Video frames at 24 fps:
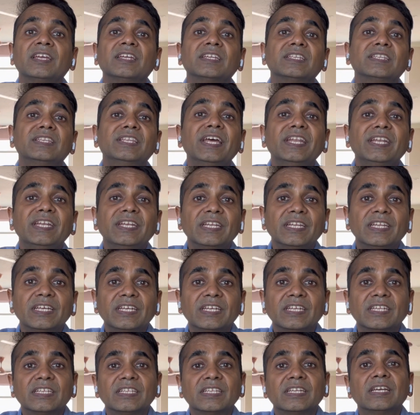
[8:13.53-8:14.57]
then
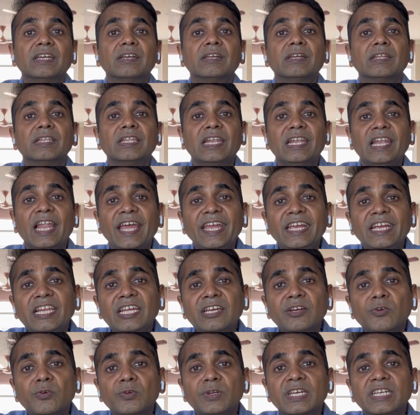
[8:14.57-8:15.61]
the
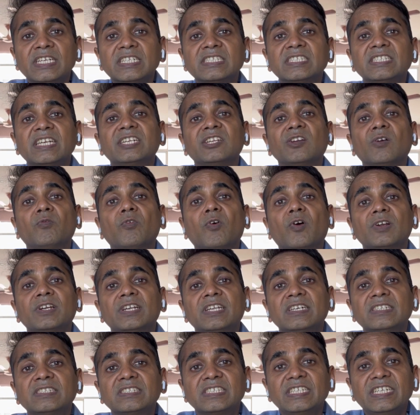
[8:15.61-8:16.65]
likelihood is that your
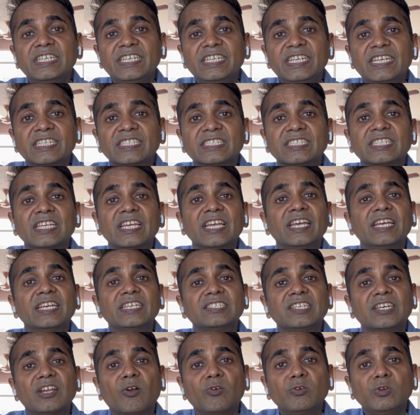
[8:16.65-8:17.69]
water's TDS is
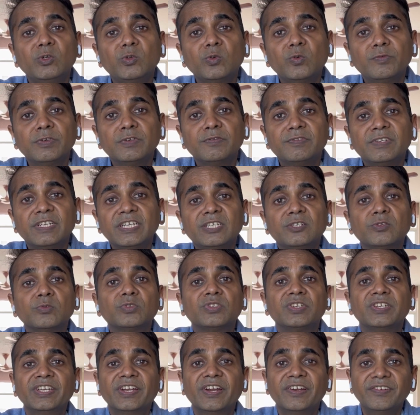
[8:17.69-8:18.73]
around 250 to
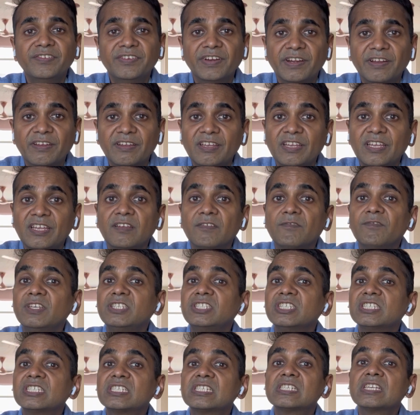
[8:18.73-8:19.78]
300, which
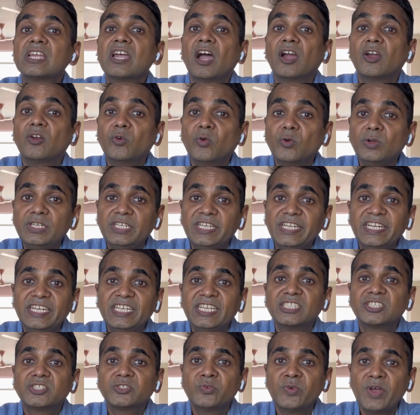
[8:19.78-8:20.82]
is a good
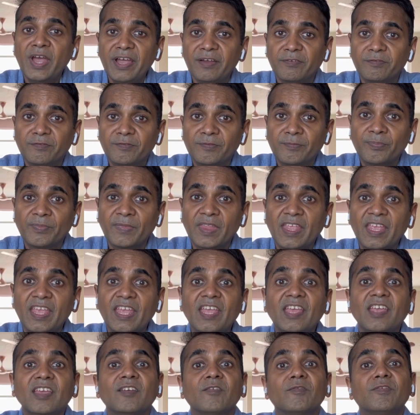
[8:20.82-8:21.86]
TDS to have.
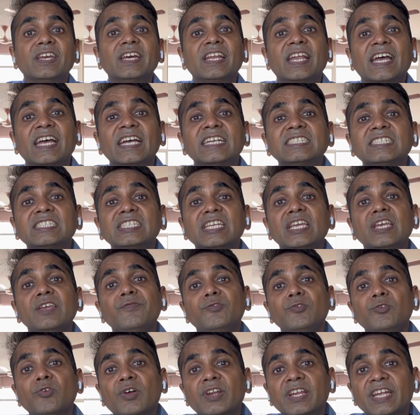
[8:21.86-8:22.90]
Whereas, if
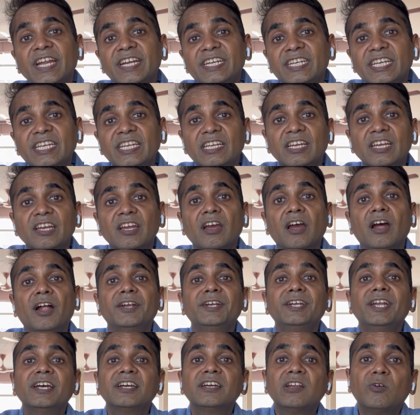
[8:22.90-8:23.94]
you are getting
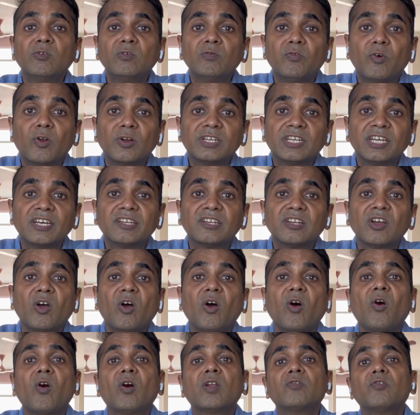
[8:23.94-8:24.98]
underground water
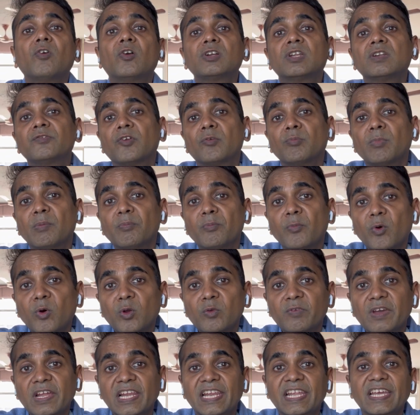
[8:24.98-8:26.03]
or water from a
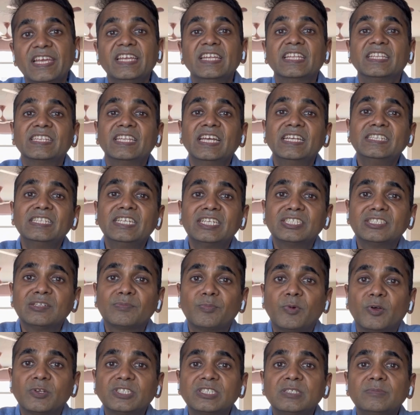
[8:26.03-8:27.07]
borewell, then there is a
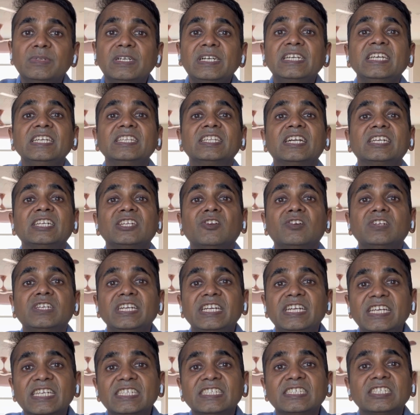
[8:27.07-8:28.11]
possibility that your
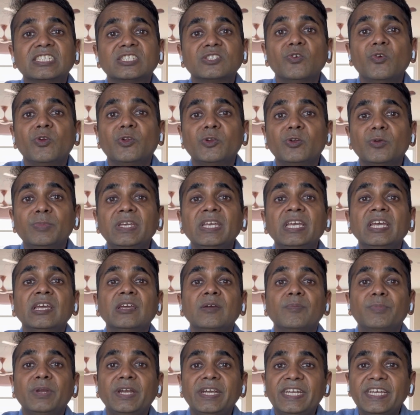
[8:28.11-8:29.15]
TDS is going to be
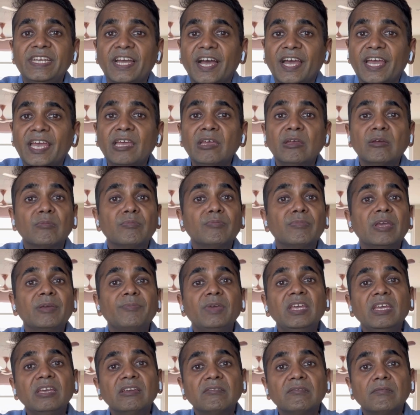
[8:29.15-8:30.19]
pretty high,
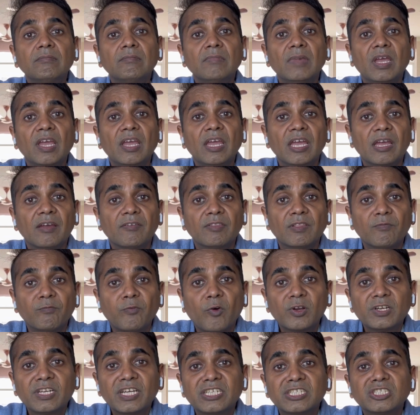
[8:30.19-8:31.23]
maybe the
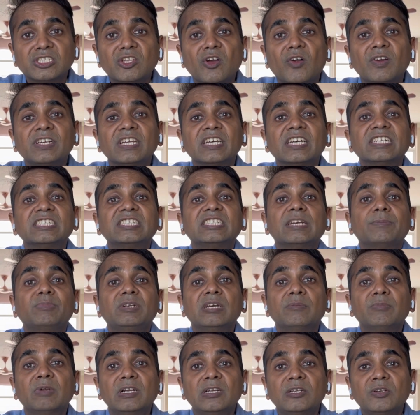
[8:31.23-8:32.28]
water is not
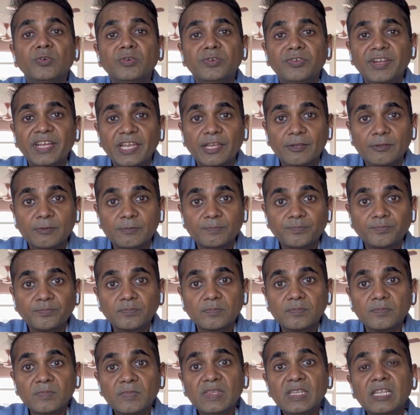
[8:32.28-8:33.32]
acceptable to drink.
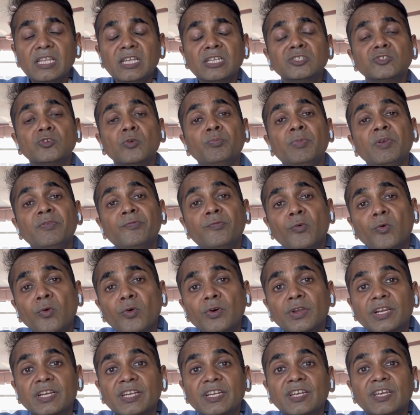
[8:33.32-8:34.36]
So
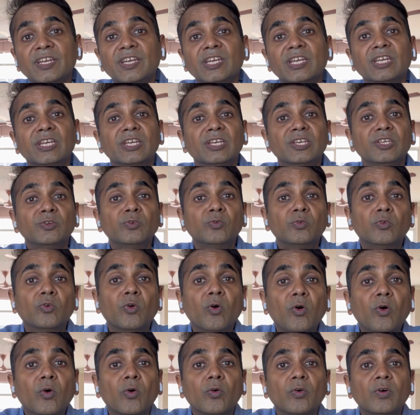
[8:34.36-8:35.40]
before you
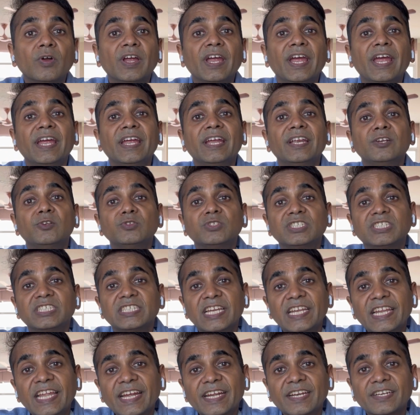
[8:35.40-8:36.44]
go to
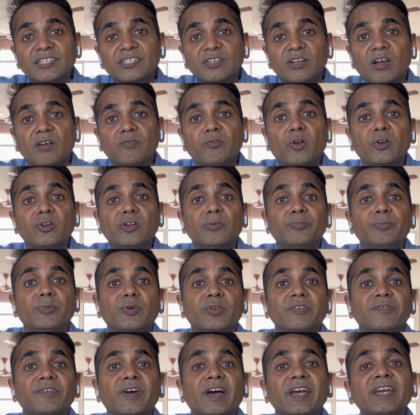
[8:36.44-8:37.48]
select a water
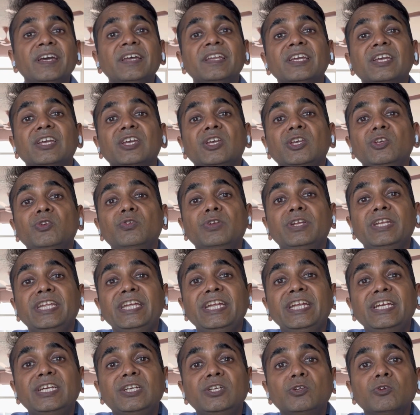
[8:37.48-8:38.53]
purifier, you
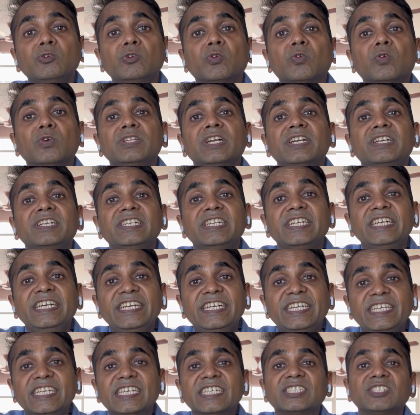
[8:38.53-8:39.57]
need to know the
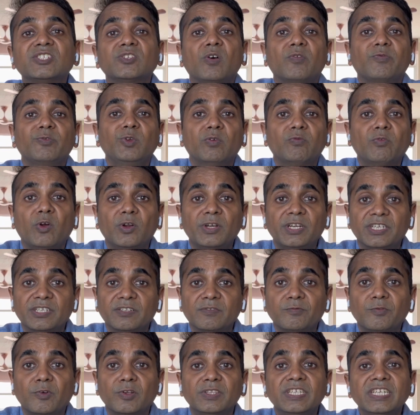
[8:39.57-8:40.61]
TDS of your water.
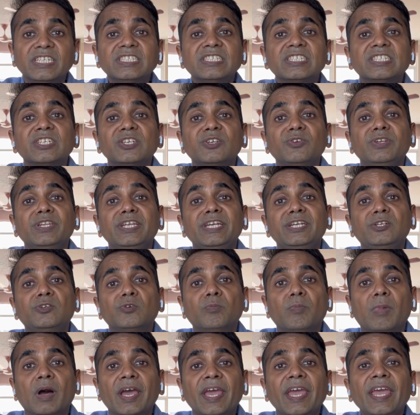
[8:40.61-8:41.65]
For this, you need to
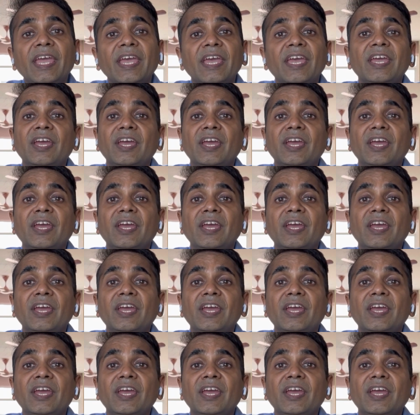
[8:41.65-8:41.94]
buy